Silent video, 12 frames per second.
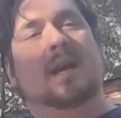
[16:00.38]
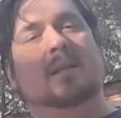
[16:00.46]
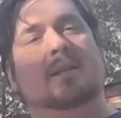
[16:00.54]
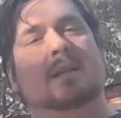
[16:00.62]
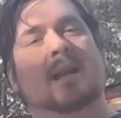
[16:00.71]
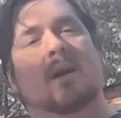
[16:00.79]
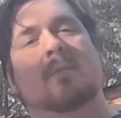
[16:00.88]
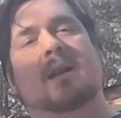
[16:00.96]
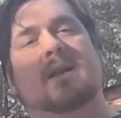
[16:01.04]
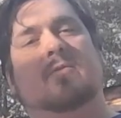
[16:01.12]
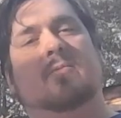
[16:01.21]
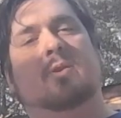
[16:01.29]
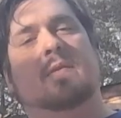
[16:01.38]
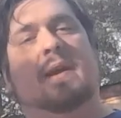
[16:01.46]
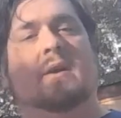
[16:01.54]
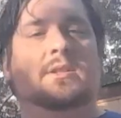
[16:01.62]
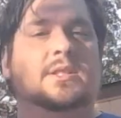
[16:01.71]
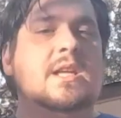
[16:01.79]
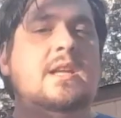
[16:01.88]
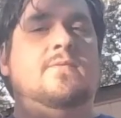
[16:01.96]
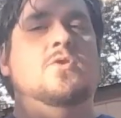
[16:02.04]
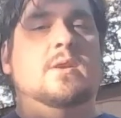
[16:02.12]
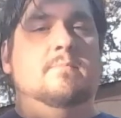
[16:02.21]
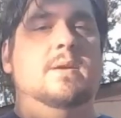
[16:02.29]
and see how many of them are in there and see
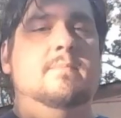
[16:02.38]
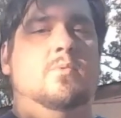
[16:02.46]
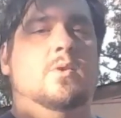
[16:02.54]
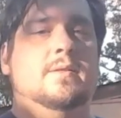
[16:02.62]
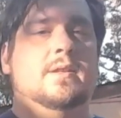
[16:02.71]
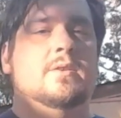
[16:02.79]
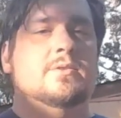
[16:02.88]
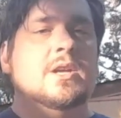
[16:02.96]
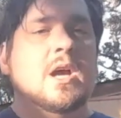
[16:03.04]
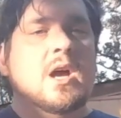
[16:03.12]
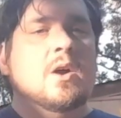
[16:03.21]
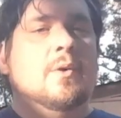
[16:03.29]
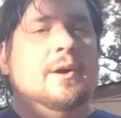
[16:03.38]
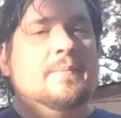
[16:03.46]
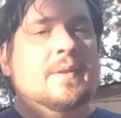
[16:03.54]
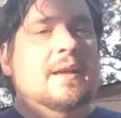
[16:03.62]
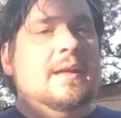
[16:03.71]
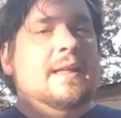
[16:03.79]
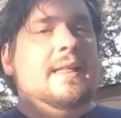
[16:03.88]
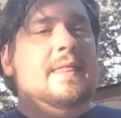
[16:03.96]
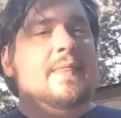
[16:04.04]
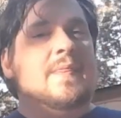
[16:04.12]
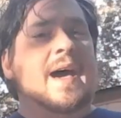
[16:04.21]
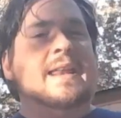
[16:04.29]
if you can pinpoint those. Well,
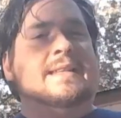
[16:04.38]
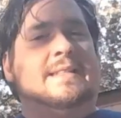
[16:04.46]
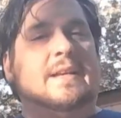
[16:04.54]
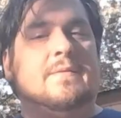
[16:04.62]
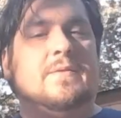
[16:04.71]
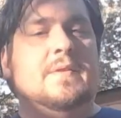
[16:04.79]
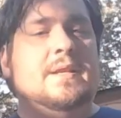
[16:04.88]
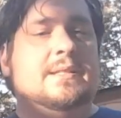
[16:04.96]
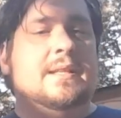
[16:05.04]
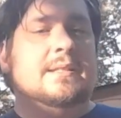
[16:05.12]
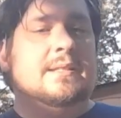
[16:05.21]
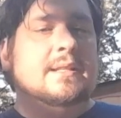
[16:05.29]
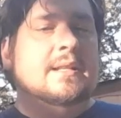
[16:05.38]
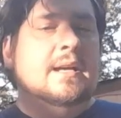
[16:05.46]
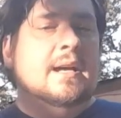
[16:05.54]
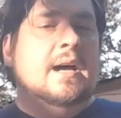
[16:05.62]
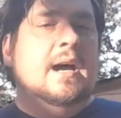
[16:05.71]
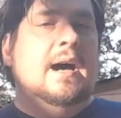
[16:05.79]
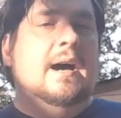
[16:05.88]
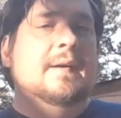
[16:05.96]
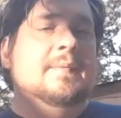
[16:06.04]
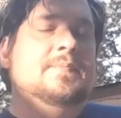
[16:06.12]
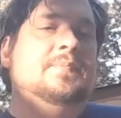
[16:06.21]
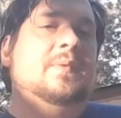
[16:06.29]
that is it for this lesson.
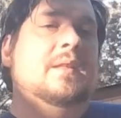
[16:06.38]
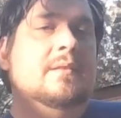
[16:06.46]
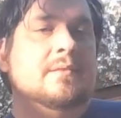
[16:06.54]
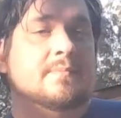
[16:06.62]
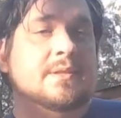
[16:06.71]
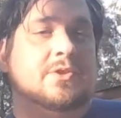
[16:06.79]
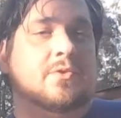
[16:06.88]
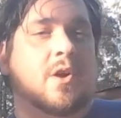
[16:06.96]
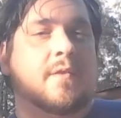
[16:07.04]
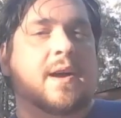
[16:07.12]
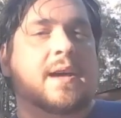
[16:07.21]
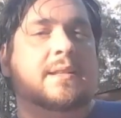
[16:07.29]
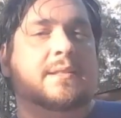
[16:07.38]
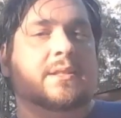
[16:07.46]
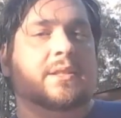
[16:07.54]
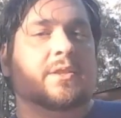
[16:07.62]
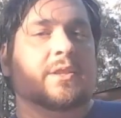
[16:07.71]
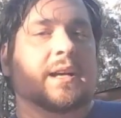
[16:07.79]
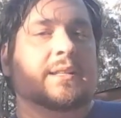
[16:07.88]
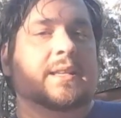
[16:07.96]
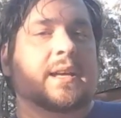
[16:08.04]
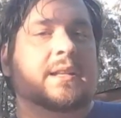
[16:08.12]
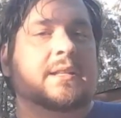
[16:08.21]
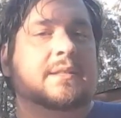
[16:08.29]
It's Mr. Arvites. You guys
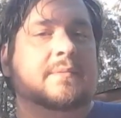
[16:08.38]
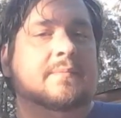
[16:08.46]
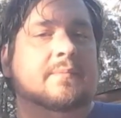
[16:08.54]
take it easy.